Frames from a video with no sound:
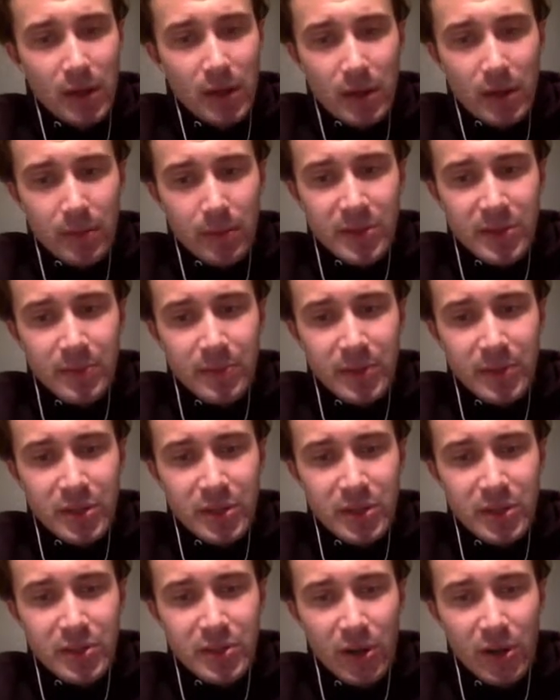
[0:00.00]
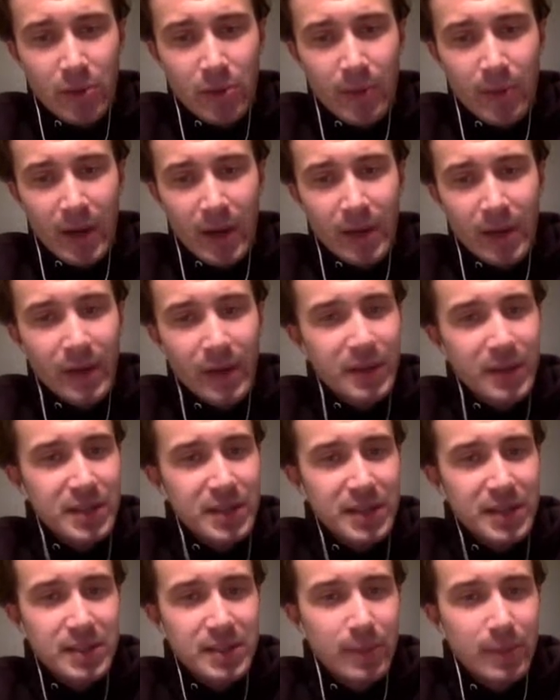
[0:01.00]
Mitsubishi don't make things
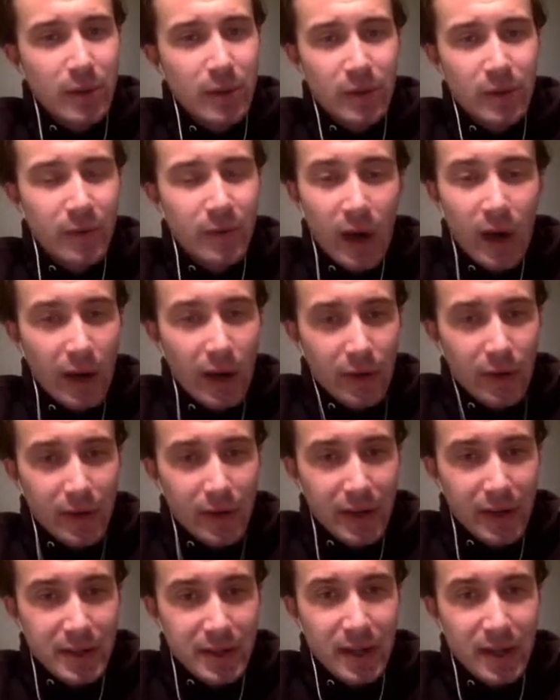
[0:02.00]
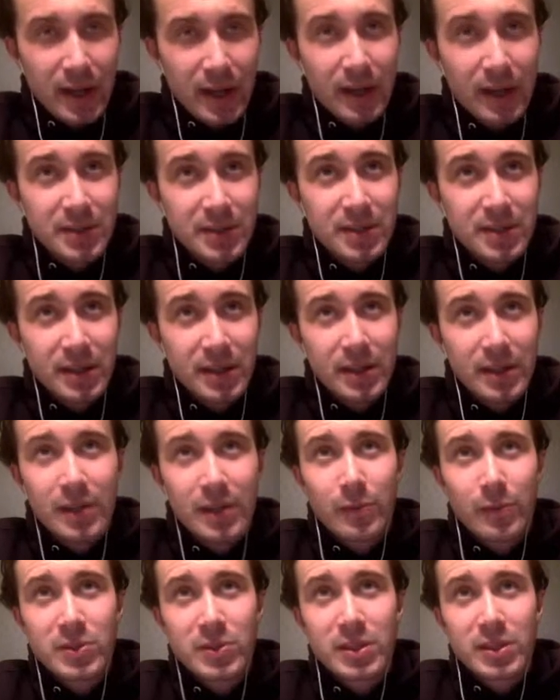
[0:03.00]
easy to modify on these cars.
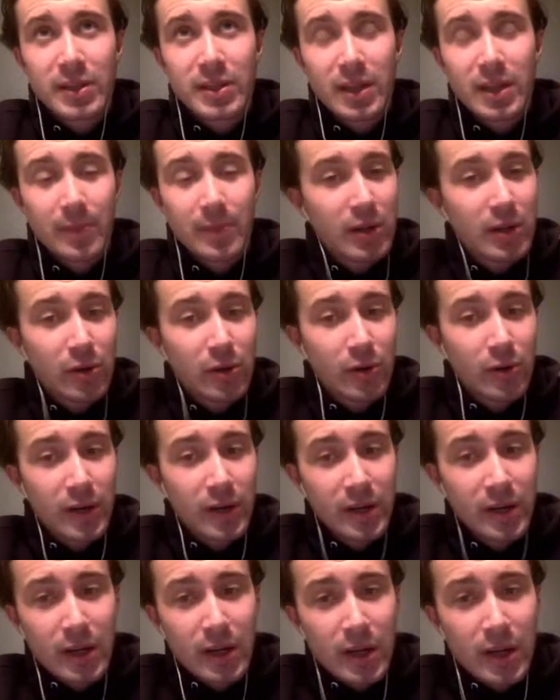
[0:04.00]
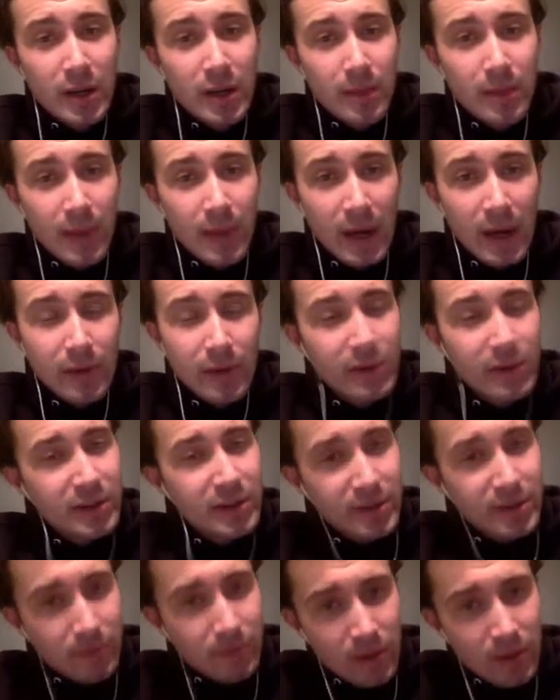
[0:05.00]
It was a little bit annoying, but
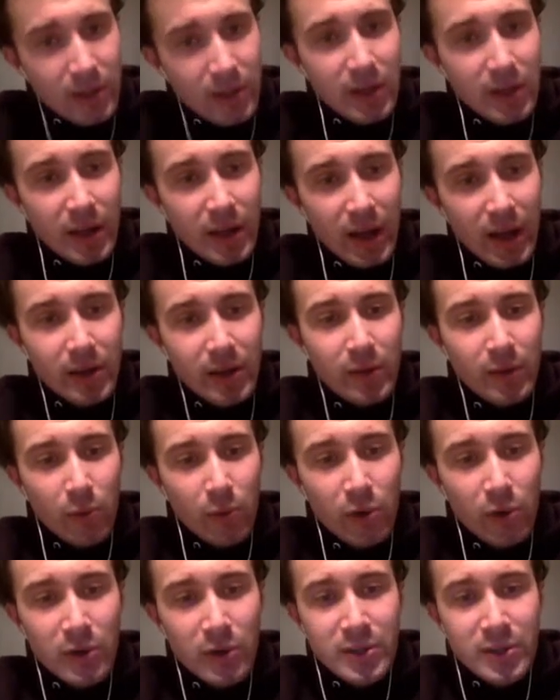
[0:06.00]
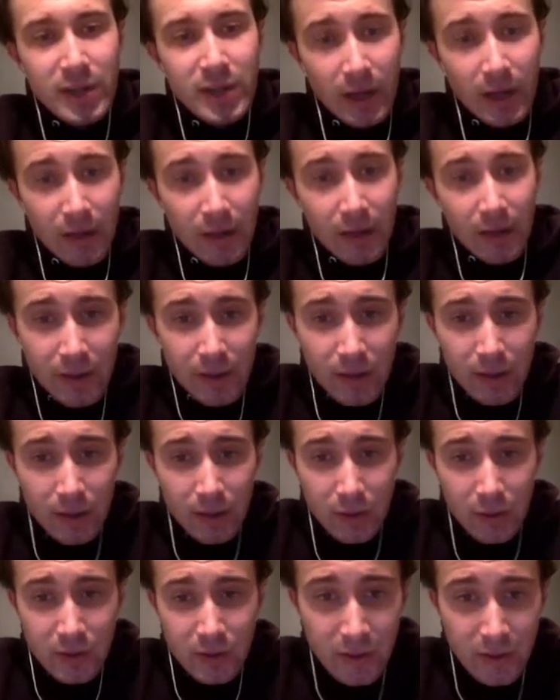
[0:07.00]
in the end it worked, and I think it
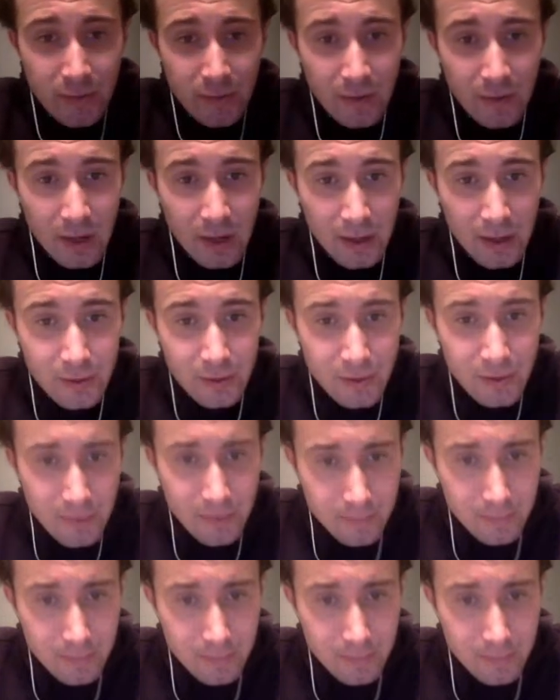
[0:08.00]
looks fairly good.